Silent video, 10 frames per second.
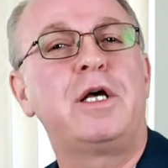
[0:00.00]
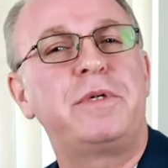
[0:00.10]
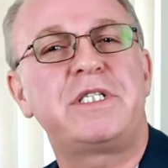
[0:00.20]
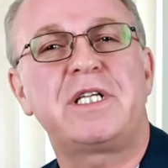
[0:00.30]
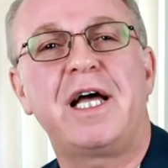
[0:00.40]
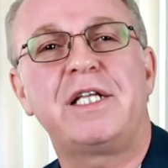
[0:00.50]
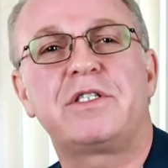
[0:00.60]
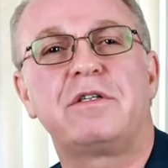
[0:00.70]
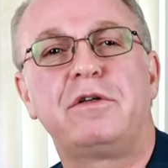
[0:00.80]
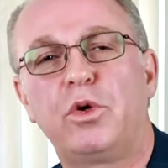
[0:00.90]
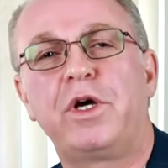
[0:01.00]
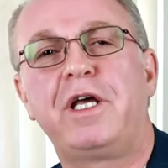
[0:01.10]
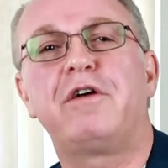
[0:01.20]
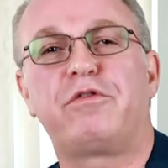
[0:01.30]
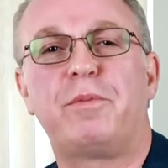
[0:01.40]
Besides, you are
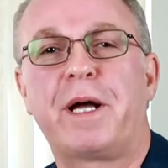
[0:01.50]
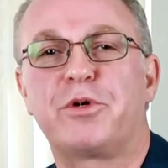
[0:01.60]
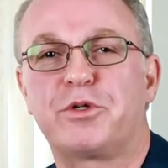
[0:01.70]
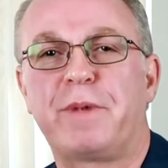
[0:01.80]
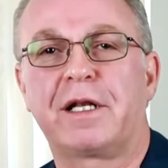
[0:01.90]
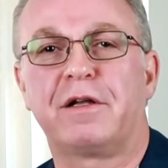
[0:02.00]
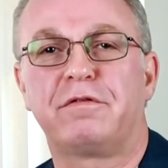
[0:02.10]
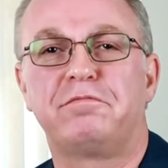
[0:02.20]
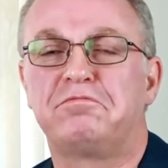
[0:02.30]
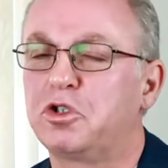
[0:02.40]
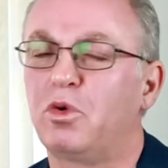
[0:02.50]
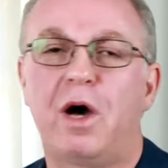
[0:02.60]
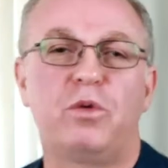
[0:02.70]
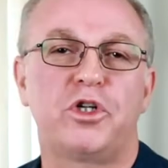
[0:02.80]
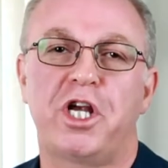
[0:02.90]
here for my perspective, so
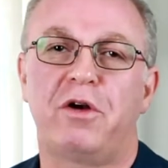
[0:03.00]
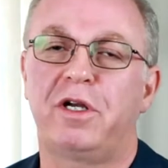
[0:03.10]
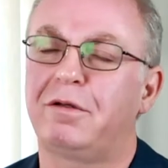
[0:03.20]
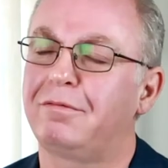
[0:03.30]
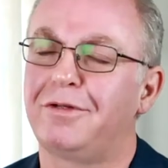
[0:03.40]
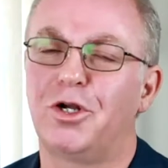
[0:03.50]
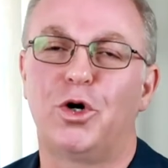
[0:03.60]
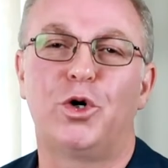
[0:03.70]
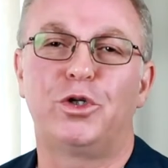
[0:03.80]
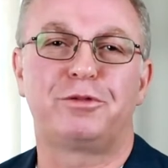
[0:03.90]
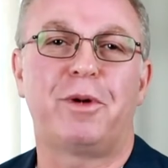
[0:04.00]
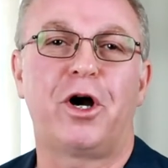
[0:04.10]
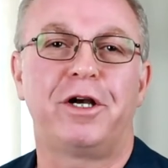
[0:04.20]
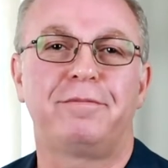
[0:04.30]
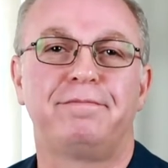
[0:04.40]
I will share it, no holds
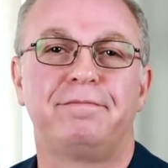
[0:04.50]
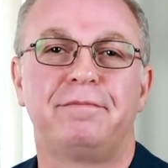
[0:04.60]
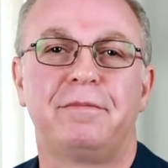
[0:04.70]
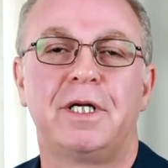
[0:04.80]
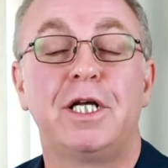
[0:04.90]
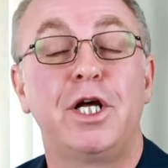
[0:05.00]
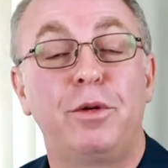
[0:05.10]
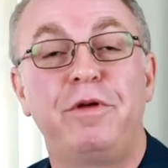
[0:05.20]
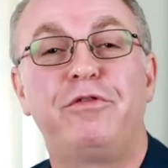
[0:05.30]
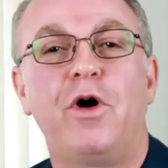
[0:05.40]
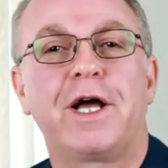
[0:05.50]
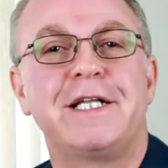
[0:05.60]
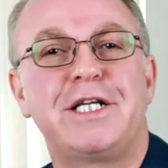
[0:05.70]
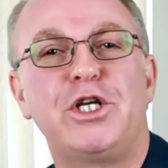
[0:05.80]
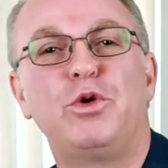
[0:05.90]
barred. Before I
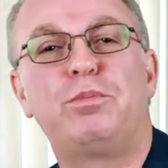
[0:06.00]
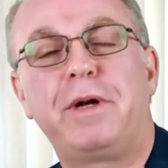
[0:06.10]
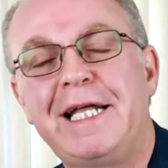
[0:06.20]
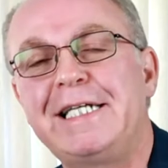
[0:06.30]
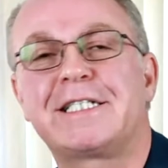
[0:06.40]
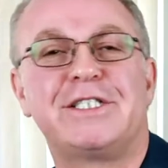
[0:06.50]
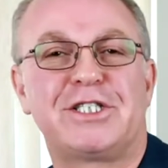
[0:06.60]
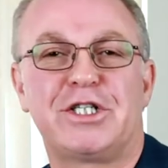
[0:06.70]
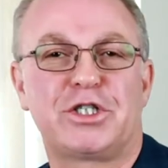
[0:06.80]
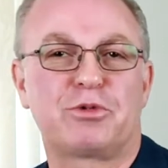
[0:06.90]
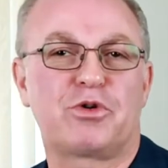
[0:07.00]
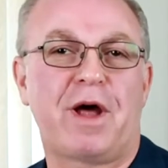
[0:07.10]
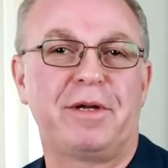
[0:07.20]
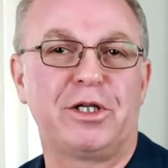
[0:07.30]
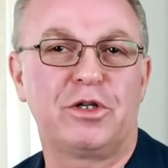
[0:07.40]
continue, please consider
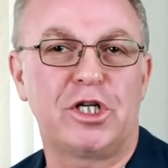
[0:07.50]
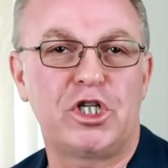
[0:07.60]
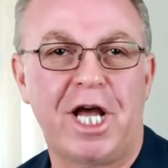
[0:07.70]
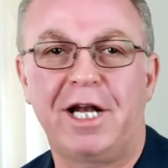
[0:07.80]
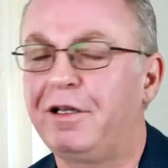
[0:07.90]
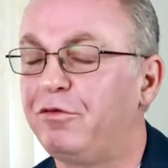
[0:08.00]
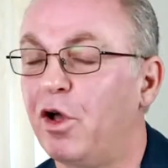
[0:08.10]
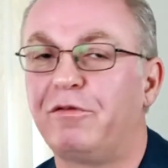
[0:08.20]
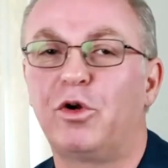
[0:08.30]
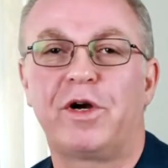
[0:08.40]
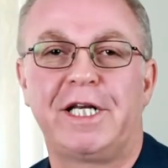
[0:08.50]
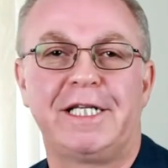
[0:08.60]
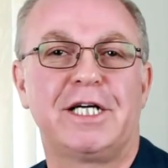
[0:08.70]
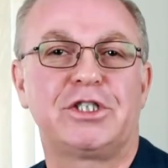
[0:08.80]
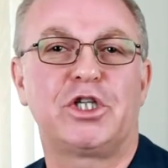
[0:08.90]
subscribing to the channel if you haven't already
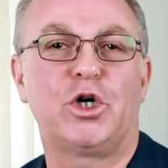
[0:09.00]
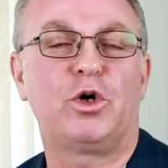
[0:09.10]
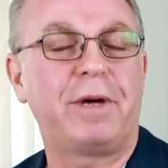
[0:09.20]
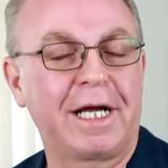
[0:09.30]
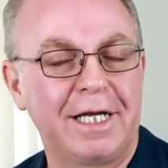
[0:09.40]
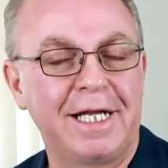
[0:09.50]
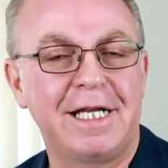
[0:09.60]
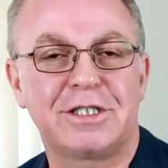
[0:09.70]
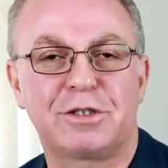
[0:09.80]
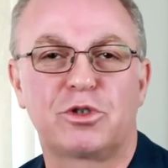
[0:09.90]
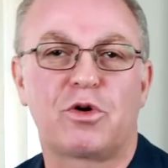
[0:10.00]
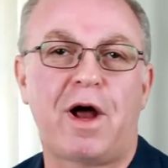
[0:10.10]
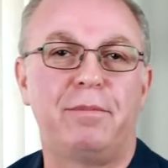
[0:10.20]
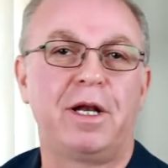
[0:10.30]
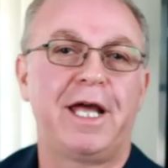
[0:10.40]
done so by clicking the
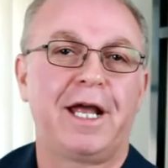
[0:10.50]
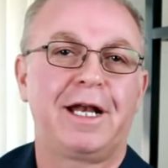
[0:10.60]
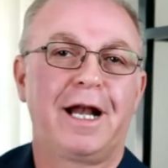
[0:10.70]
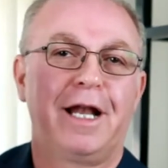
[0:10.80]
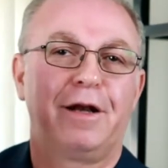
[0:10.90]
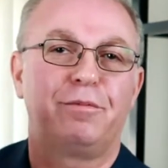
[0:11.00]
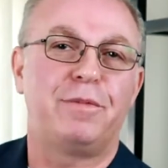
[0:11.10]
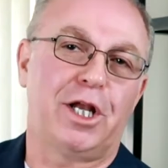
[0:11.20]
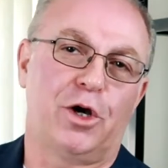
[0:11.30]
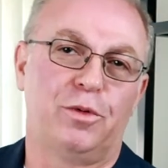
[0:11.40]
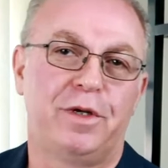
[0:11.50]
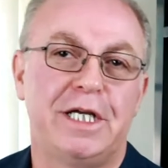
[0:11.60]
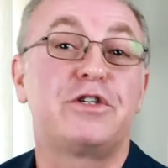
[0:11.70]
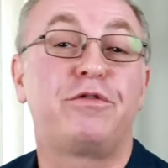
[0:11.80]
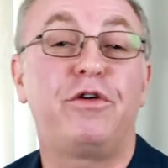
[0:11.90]
subscribe link below.
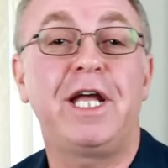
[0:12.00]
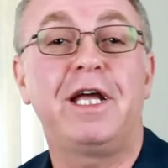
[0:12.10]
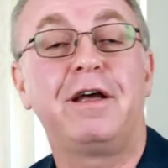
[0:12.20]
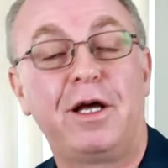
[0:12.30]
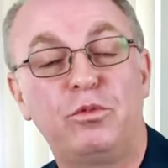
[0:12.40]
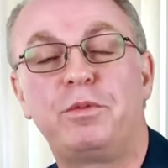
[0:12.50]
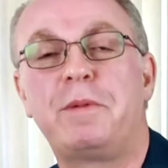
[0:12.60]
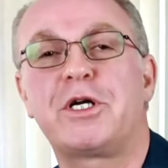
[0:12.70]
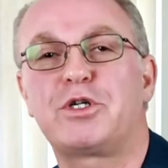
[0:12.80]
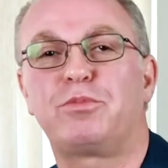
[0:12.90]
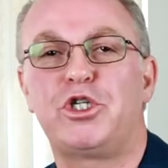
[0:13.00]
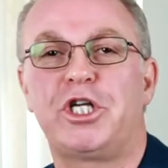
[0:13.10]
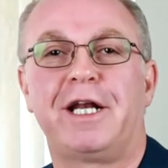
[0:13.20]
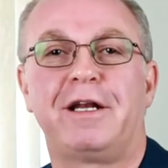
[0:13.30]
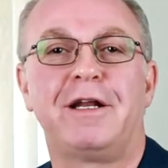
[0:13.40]
It's free and would be much
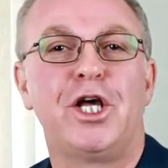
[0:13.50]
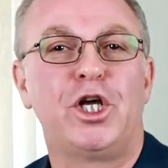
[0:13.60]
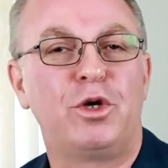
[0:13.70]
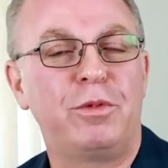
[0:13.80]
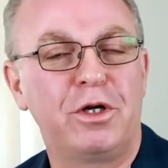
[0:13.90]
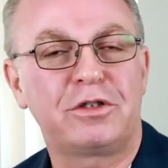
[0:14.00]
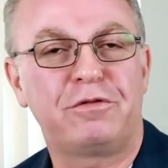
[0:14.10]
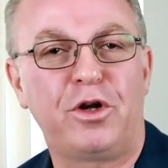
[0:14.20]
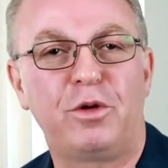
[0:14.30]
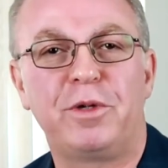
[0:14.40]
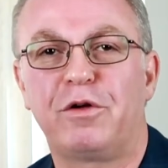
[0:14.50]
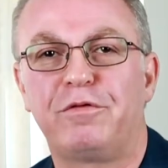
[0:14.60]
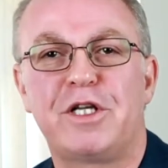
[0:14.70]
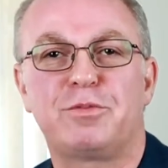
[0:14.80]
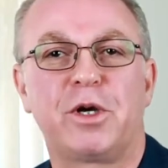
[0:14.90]
appreciated. You may also follow me on
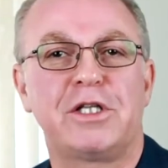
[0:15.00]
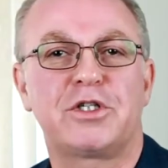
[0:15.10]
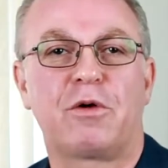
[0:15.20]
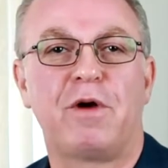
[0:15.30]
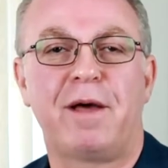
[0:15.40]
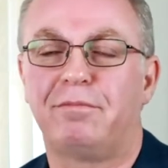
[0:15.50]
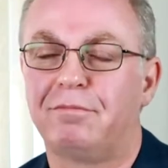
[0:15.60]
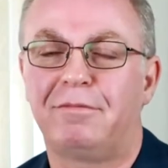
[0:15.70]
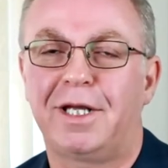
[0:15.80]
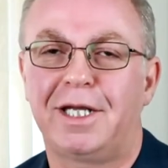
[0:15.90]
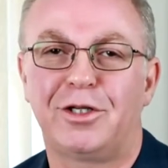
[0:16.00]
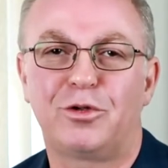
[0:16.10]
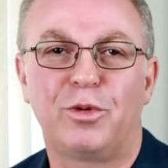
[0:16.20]
Facebook, Instagram, and